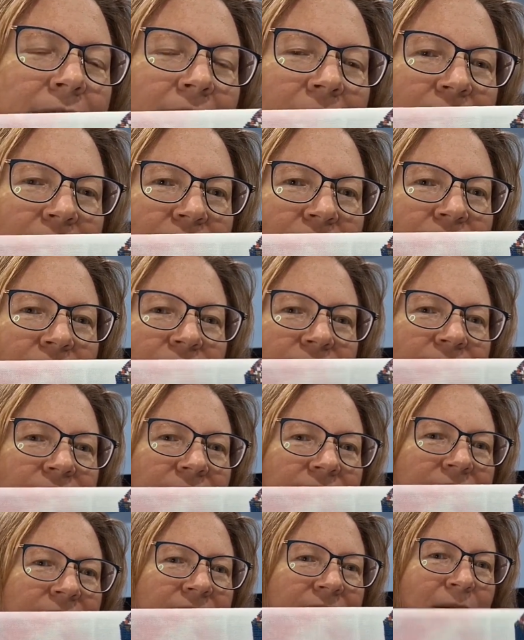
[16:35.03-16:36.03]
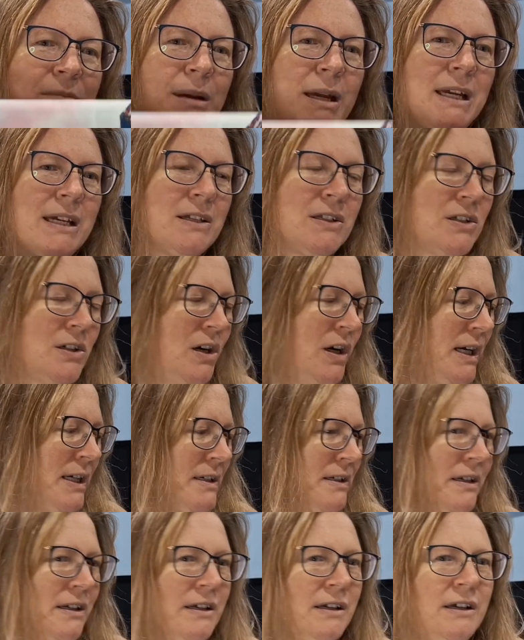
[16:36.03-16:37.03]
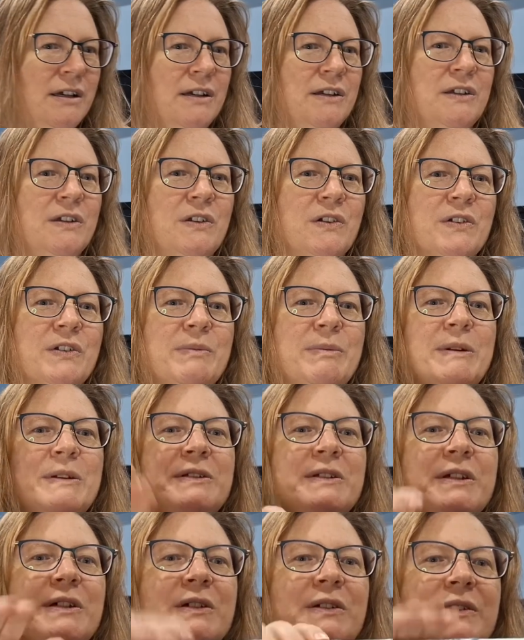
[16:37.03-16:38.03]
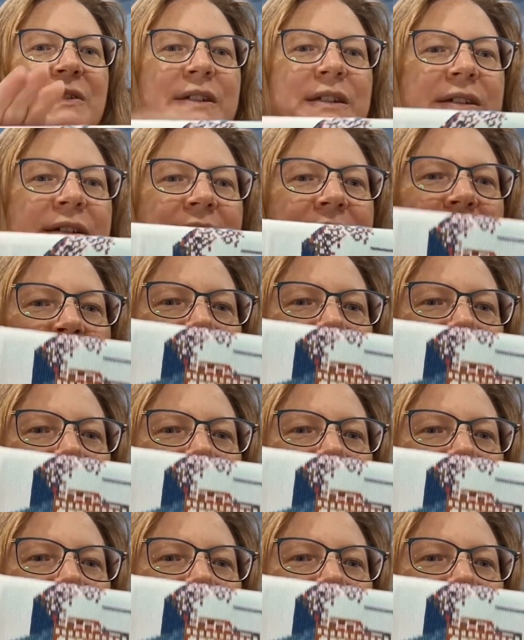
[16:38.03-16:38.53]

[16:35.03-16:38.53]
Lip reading: actually use this to make it tight. You're not supposed to use this to